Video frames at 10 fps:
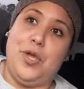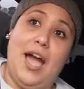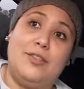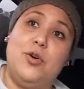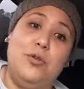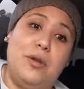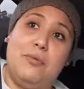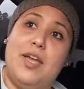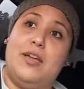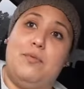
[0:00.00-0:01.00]
I told him,
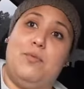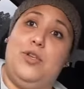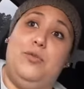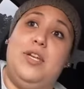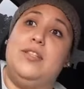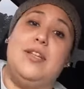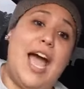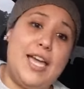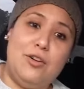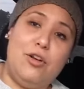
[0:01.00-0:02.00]
I'm like, you can
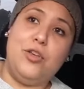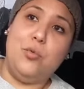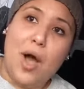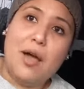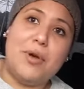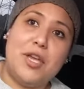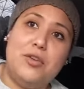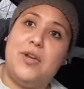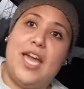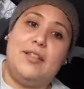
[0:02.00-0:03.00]
deny it all you want,
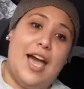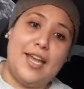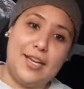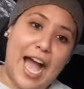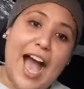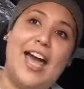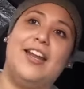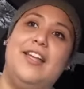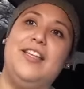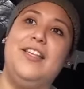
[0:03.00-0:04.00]
but you can't lie to
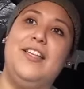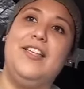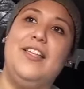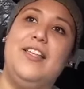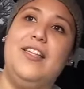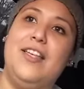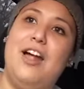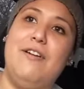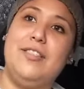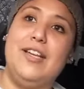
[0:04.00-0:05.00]
God.
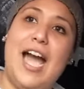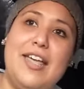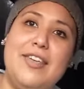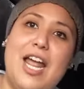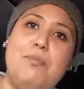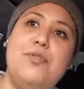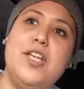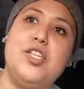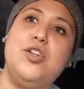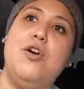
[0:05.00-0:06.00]
All right, the God that I
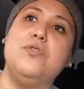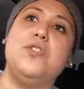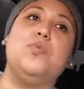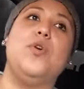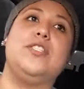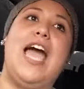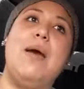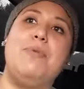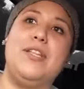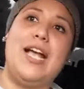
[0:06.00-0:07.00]
preach knows what's
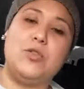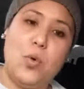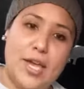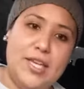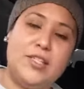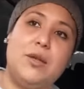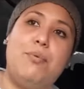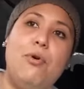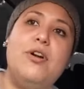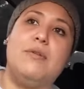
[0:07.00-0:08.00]
happening. That's why he's
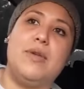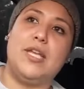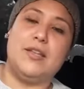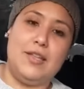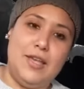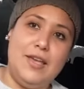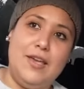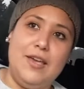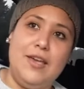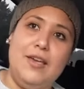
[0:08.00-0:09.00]
supporting me.
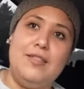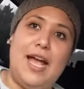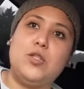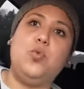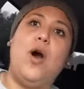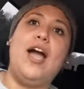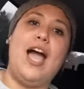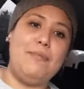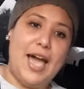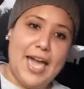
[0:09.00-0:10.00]
That's why
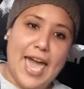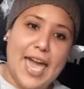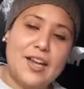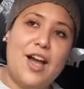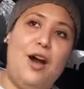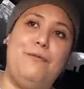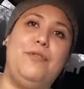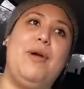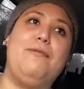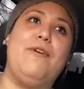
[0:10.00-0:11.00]
I'm not
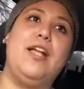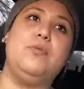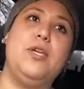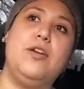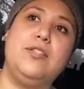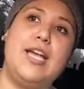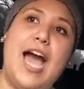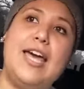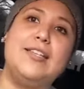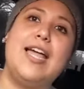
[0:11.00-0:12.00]
handcuffed, my friends, because
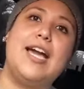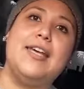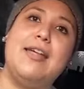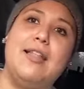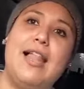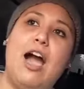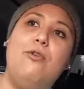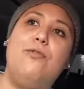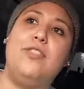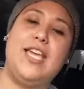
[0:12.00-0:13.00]
God is not going to
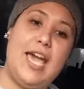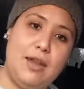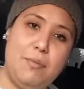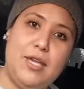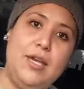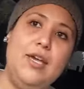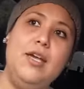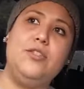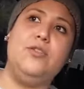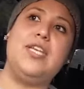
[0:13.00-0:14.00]
allow for the enemy
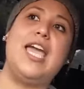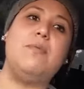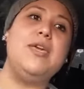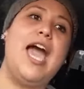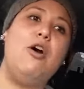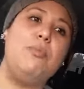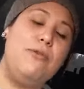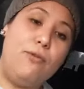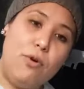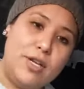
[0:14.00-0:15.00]
to take me out
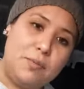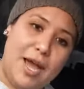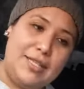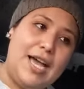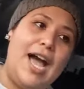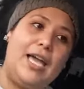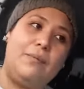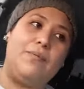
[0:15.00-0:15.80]
before it's my time.